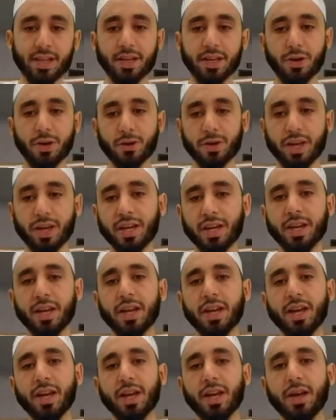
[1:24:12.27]
okay?
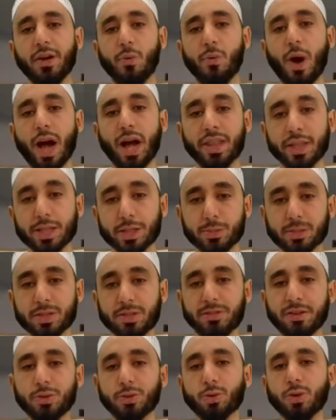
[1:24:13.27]
Why this
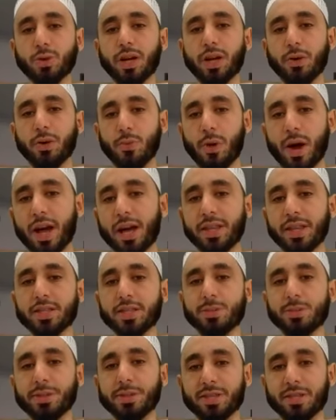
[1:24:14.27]
specific surah and why this
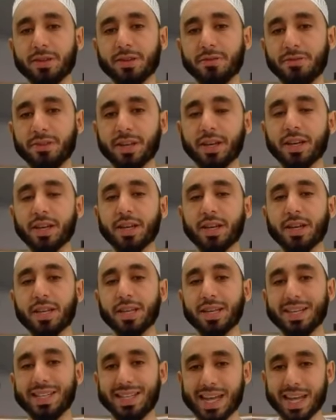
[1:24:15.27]
specific
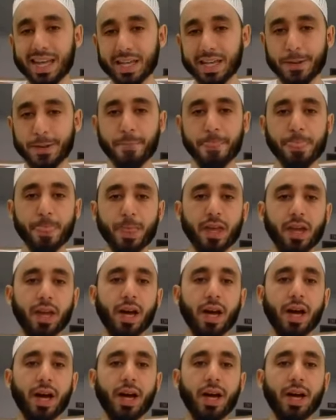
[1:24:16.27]
day?
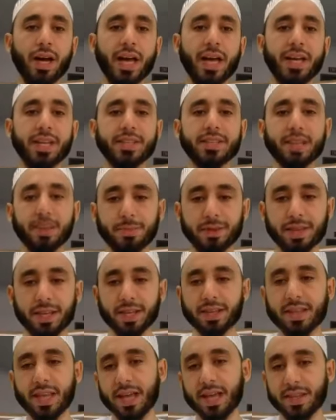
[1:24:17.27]
And it's
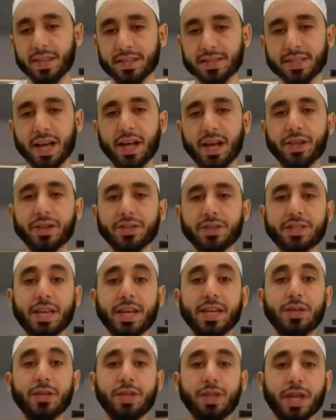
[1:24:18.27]
something that the scholars,
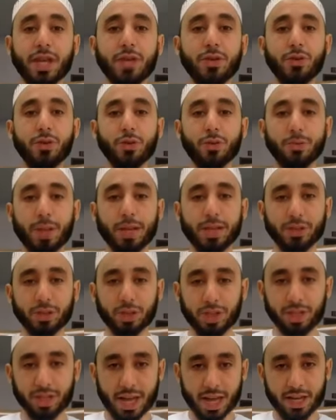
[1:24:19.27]
they do
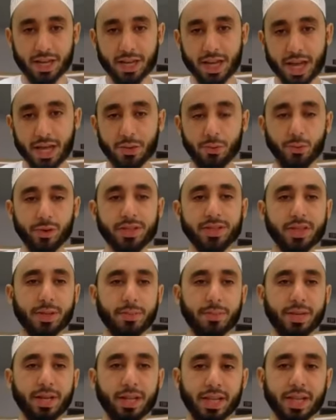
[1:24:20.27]
mention a wisdom
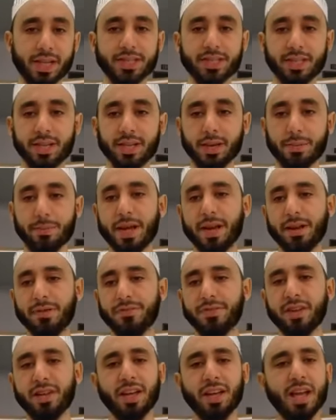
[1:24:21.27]
and a lesson and a
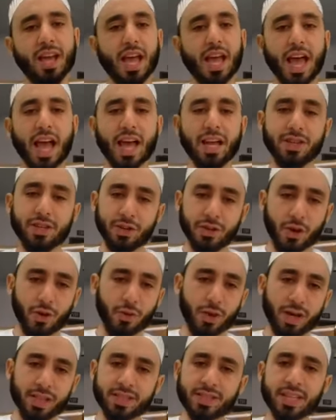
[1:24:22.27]
benefit. And, you know,
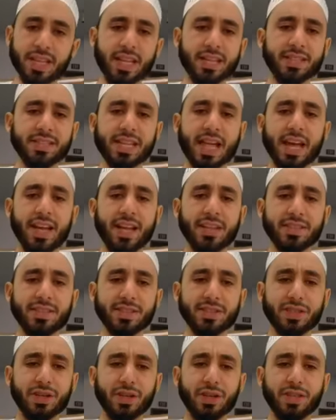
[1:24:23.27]
it's not
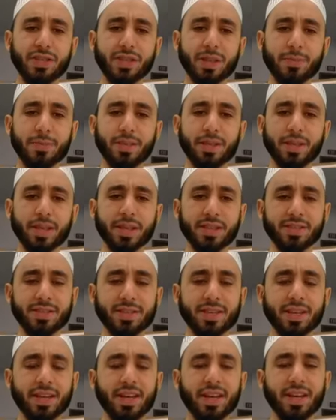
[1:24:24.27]
necessarily something that's,
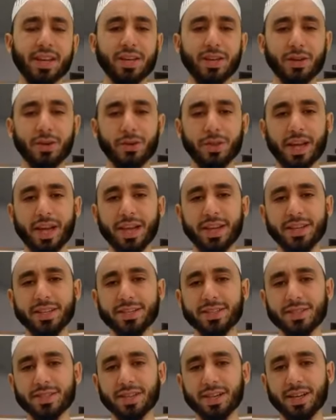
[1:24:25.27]
you know, that is